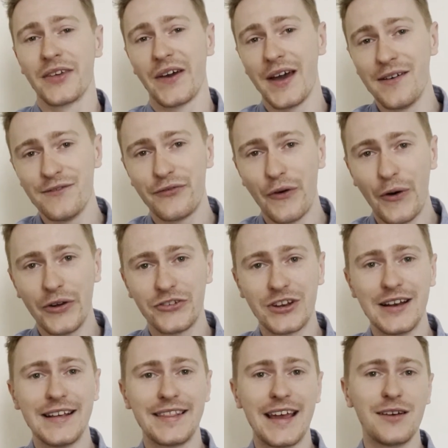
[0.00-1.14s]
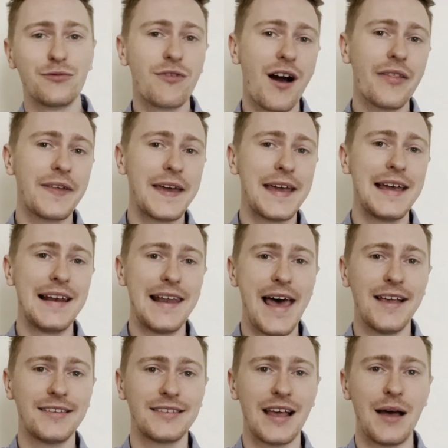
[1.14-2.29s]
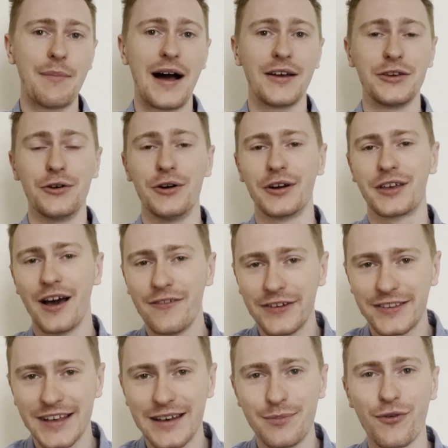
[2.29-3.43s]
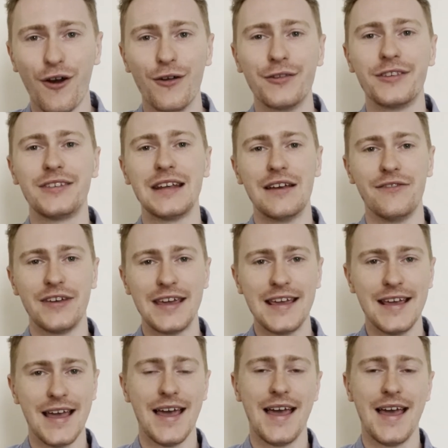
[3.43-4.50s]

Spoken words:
unfortunately they'd rather hear less about your coveted bronze D of E